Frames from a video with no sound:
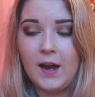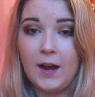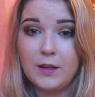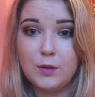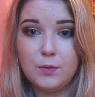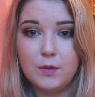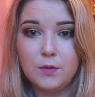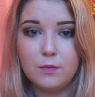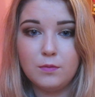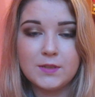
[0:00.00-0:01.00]
and you
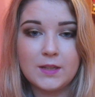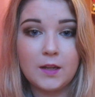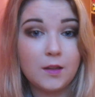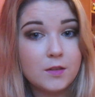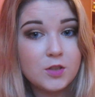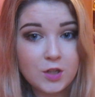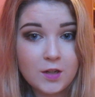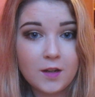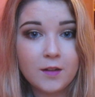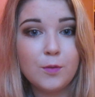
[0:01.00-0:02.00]
knew, say,
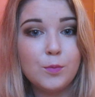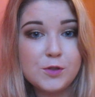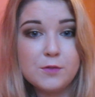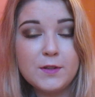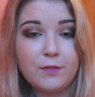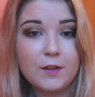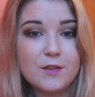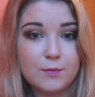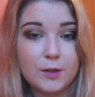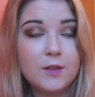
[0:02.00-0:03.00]
Sheena, would you be
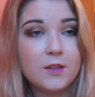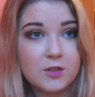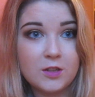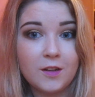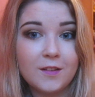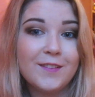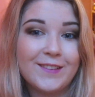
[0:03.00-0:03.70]
friends with Sheena?